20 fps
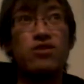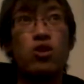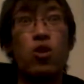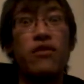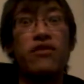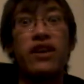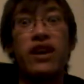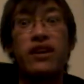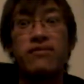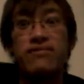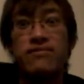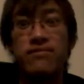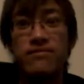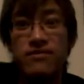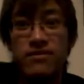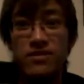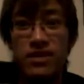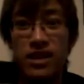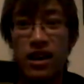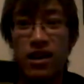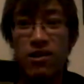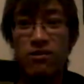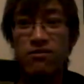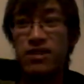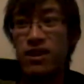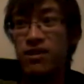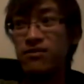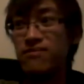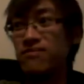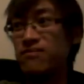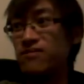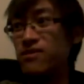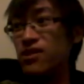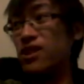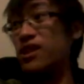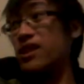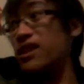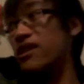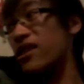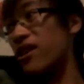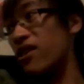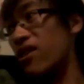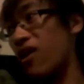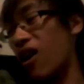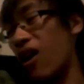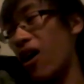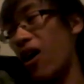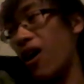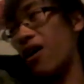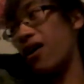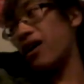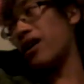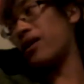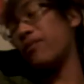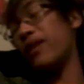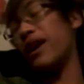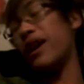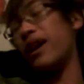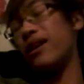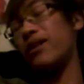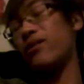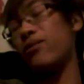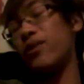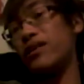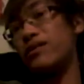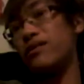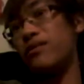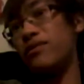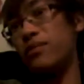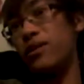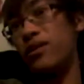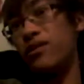Corvette, I'll look in there. Oh, automatic, waste of a